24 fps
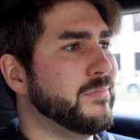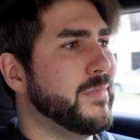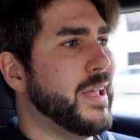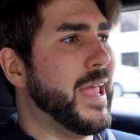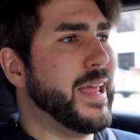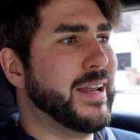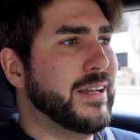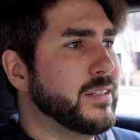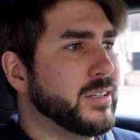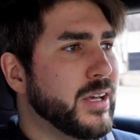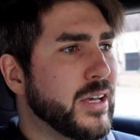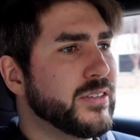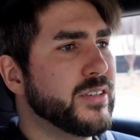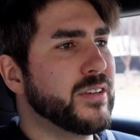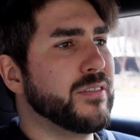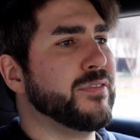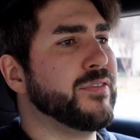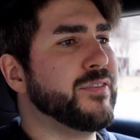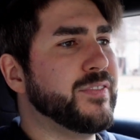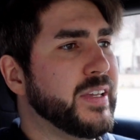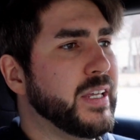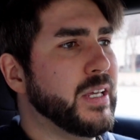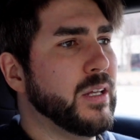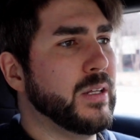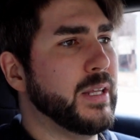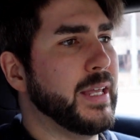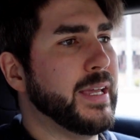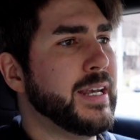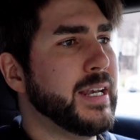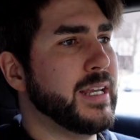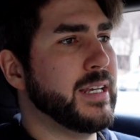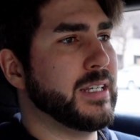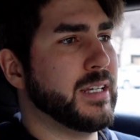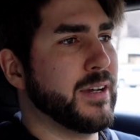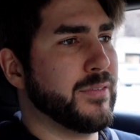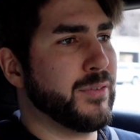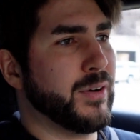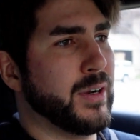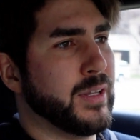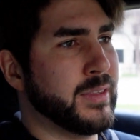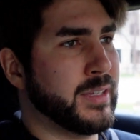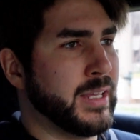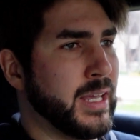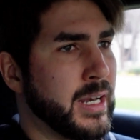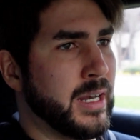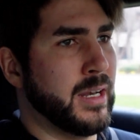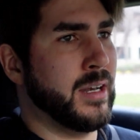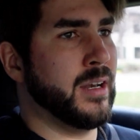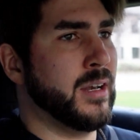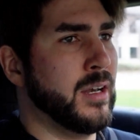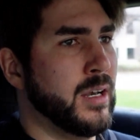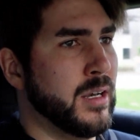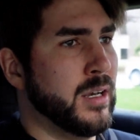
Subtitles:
it doesn't feel any different than